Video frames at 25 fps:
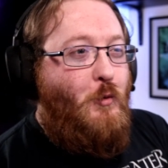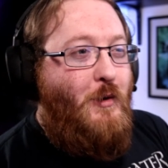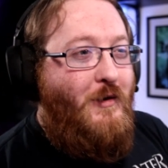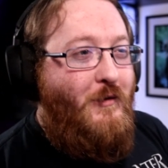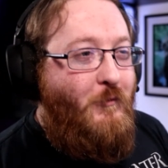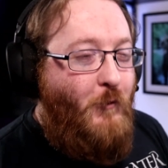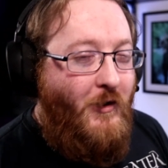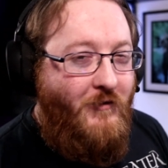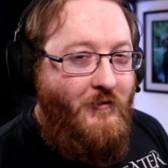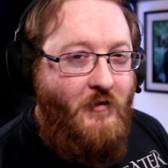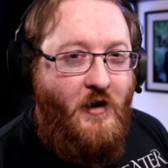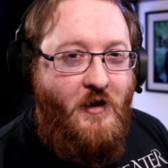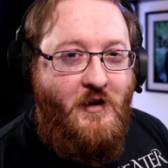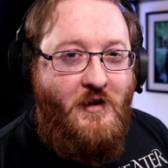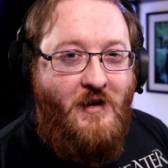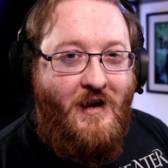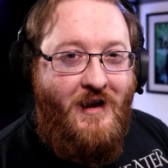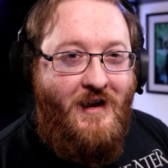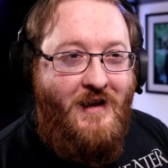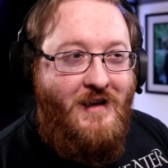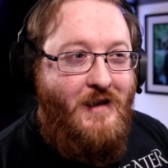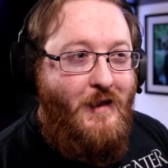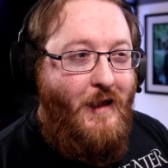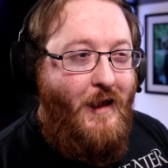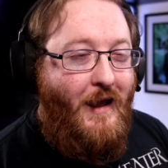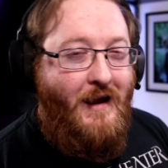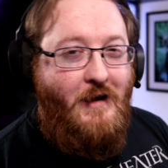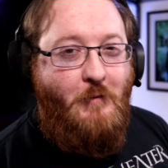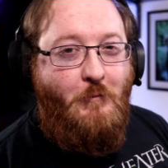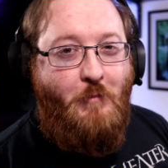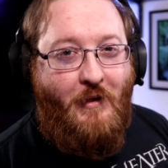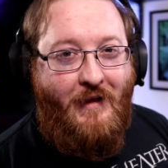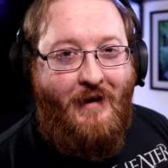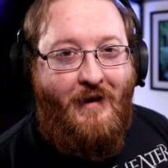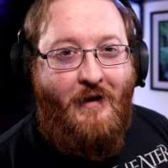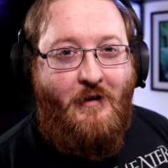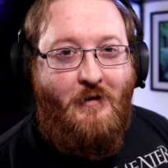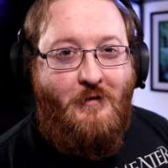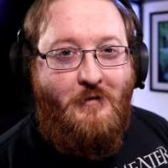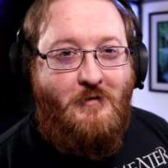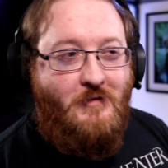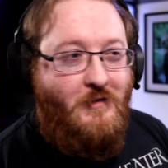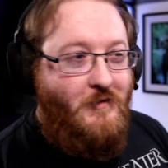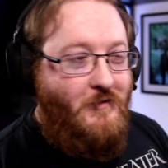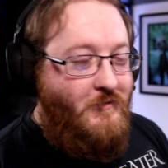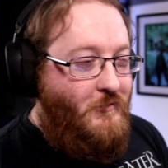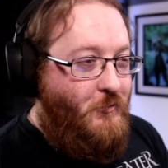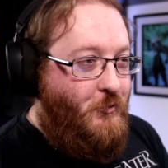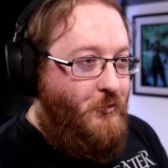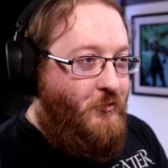we've covered 9
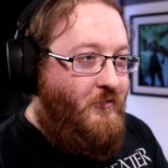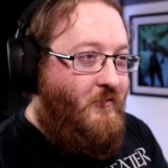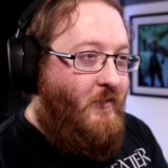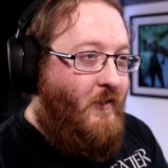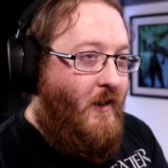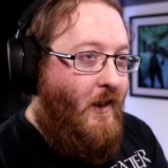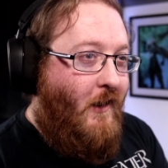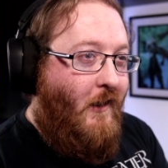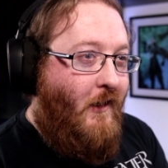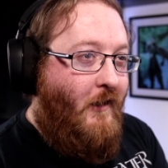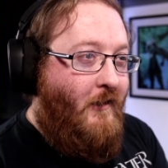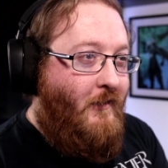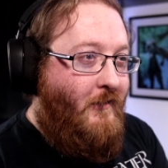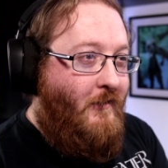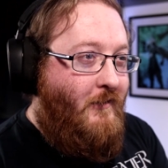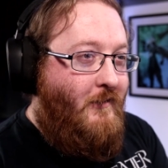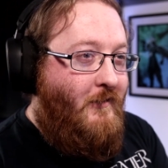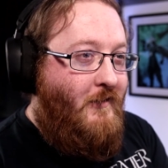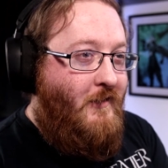players so far.